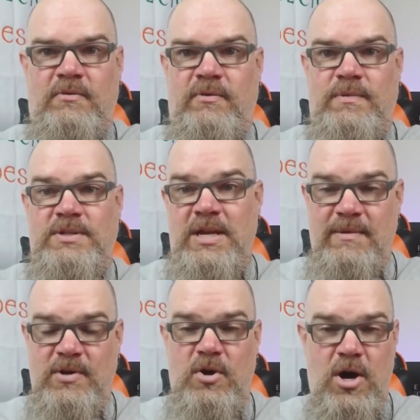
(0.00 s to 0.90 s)
from the same
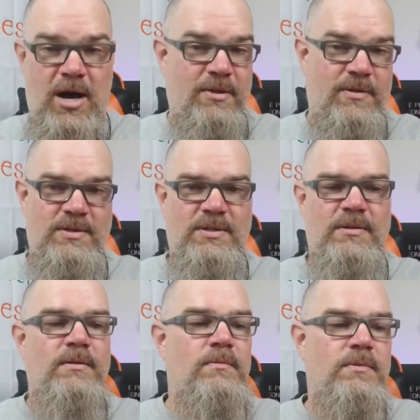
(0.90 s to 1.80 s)
cloth, as the
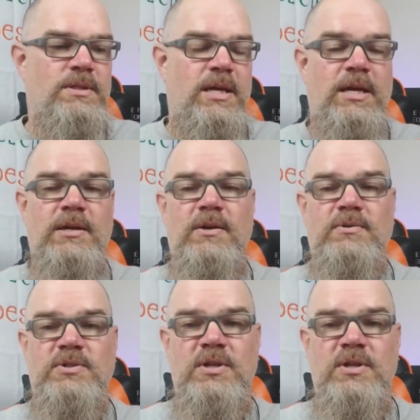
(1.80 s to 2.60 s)
saying goes.